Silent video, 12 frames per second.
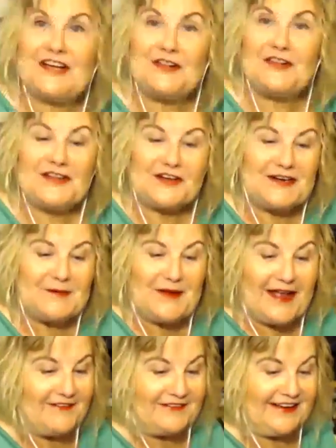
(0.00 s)
that you're going to be
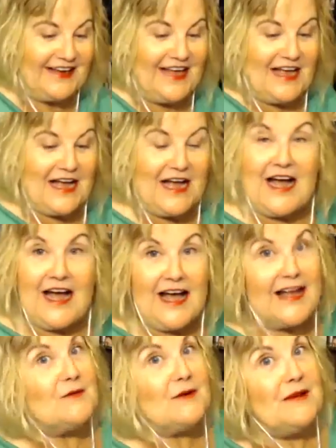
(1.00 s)
having.
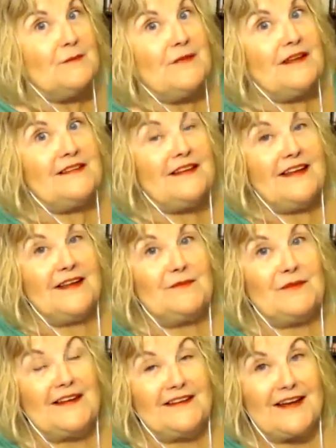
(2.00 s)
I will be missing it
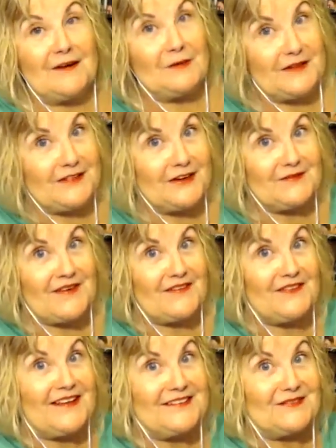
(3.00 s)
because I will be
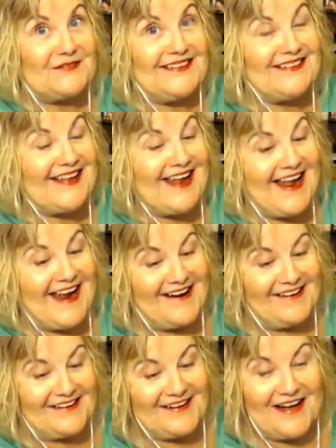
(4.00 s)
35,000 feet in the
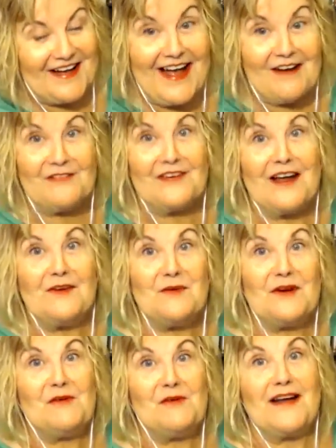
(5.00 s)
air. However, I
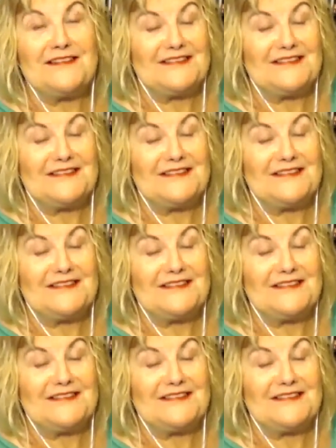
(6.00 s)
will watch the